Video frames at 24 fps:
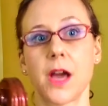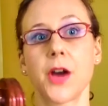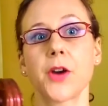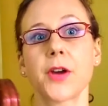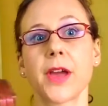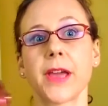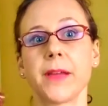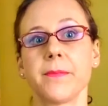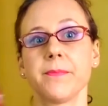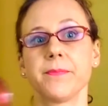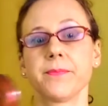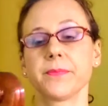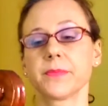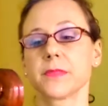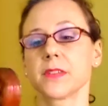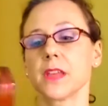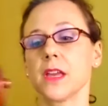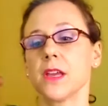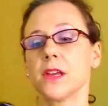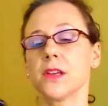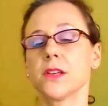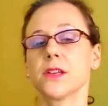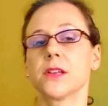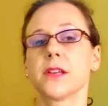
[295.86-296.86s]
Okay,
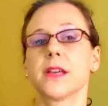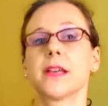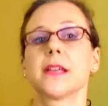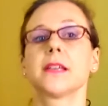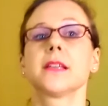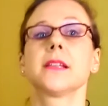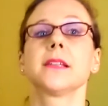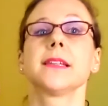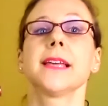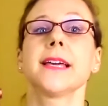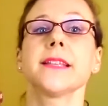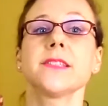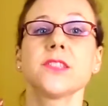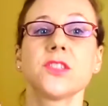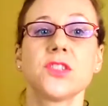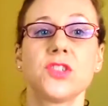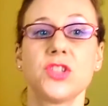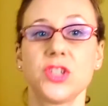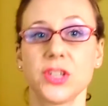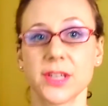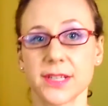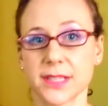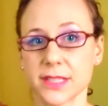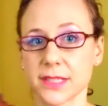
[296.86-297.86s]

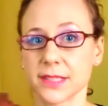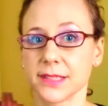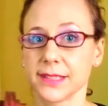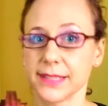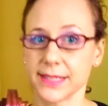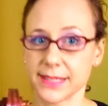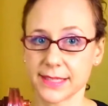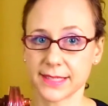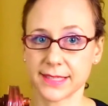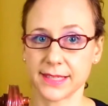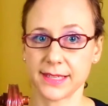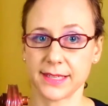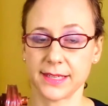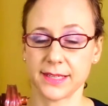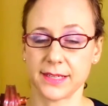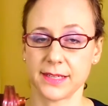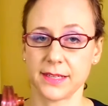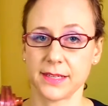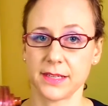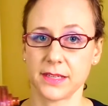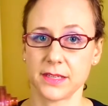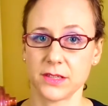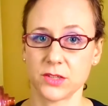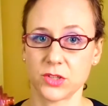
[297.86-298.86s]
let's just
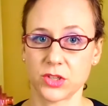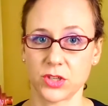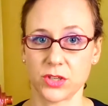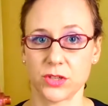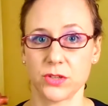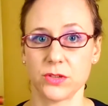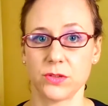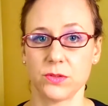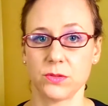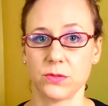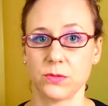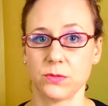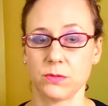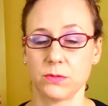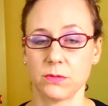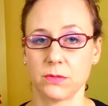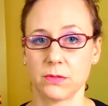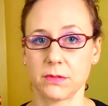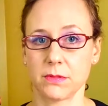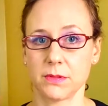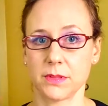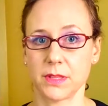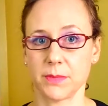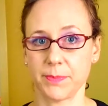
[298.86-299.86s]
listen to
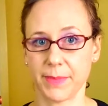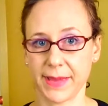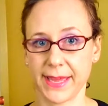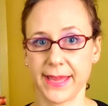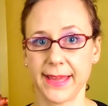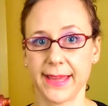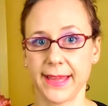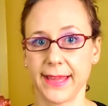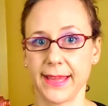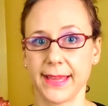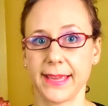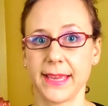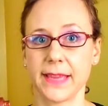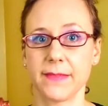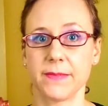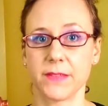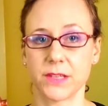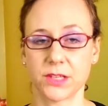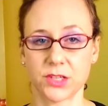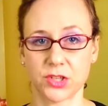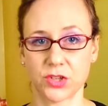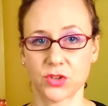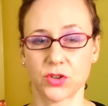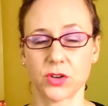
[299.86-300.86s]
the peg and the
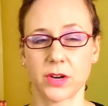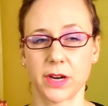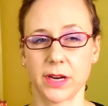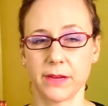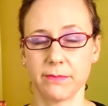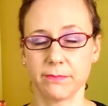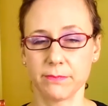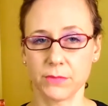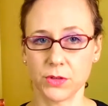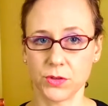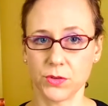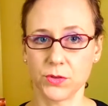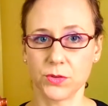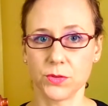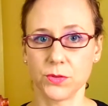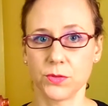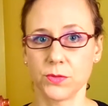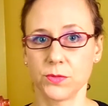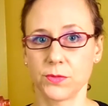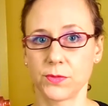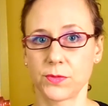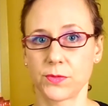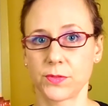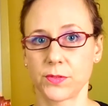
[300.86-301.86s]
string
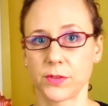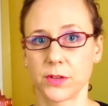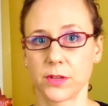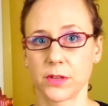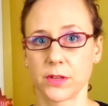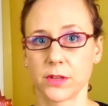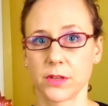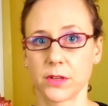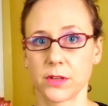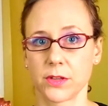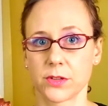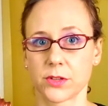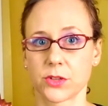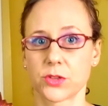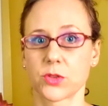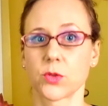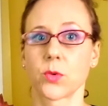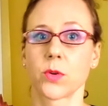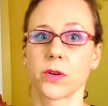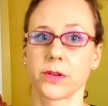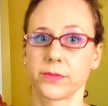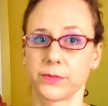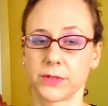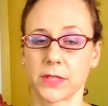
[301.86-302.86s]
move
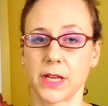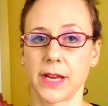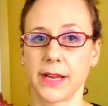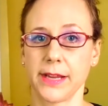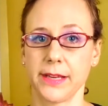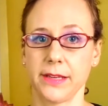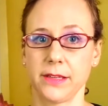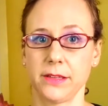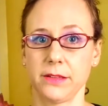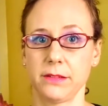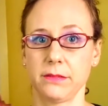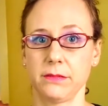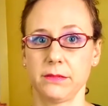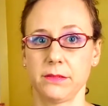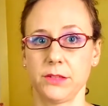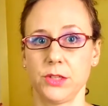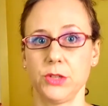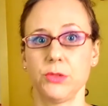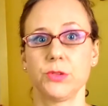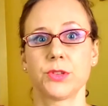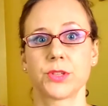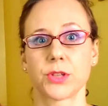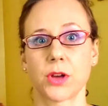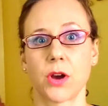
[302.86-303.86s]
sort of like
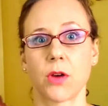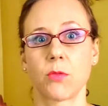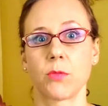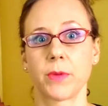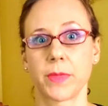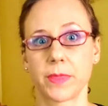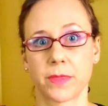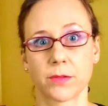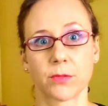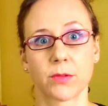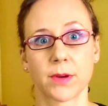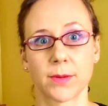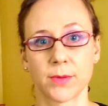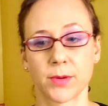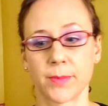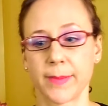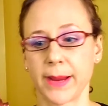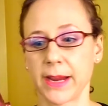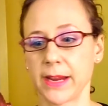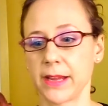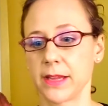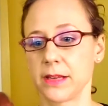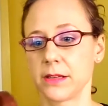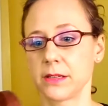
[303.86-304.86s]
you saw with the rubber
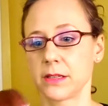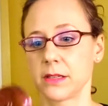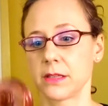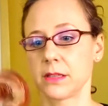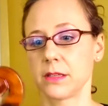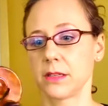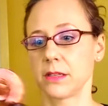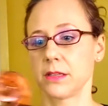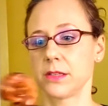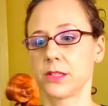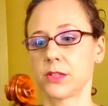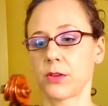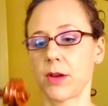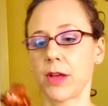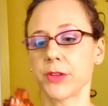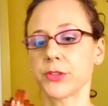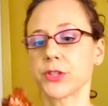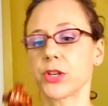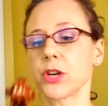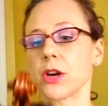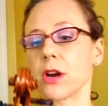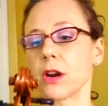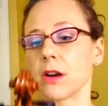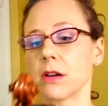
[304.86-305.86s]
band. So I'll
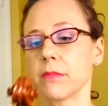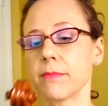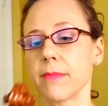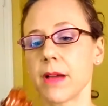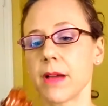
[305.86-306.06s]
turn